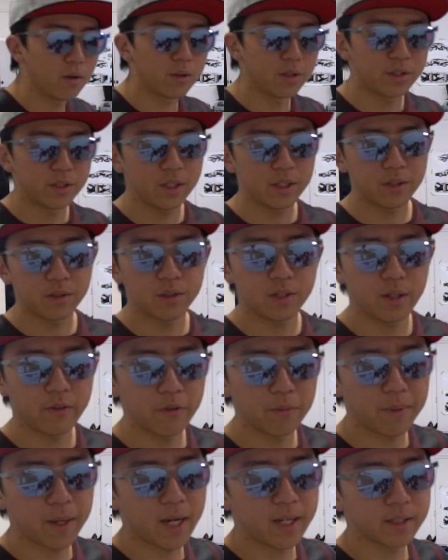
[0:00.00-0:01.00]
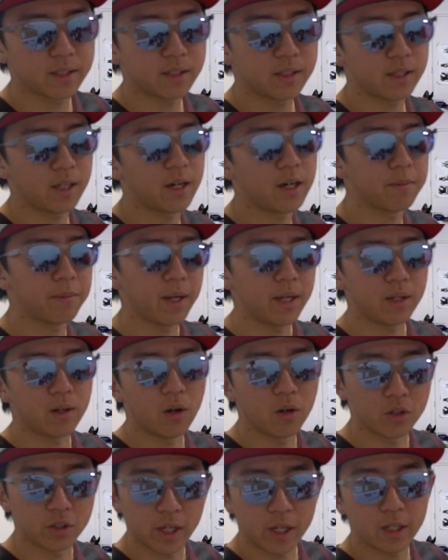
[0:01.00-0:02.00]
On the 6 or 7 passes that I made
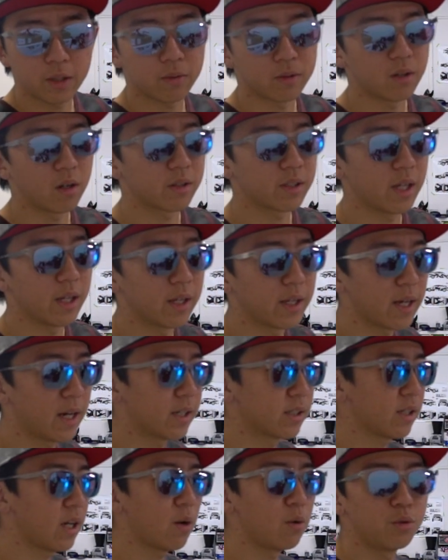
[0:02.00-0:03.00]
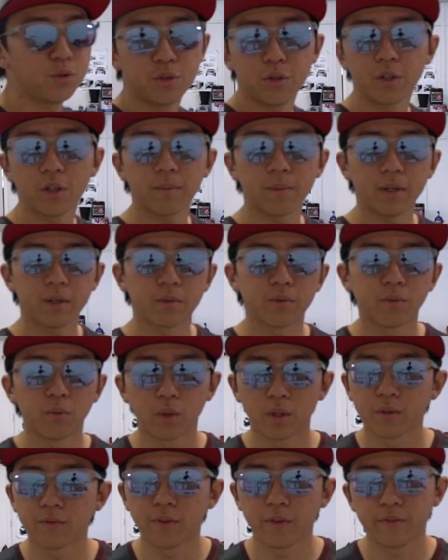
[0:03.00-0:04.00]
on 91 octane gas, I was doing about
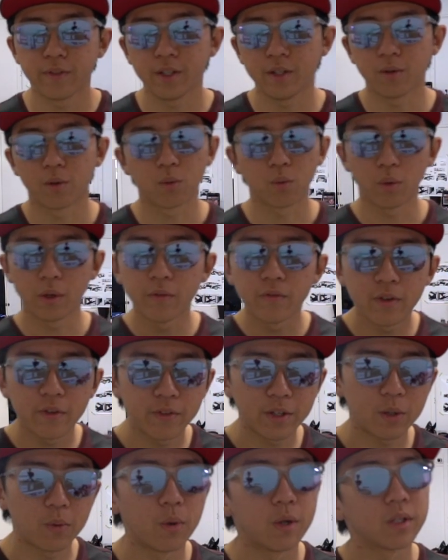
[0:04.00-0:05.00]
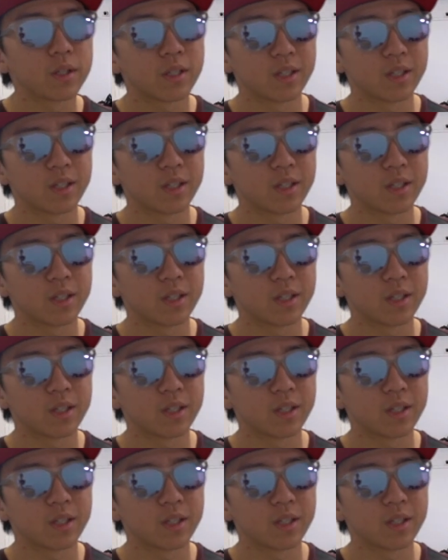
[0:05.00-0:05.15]
150 or 151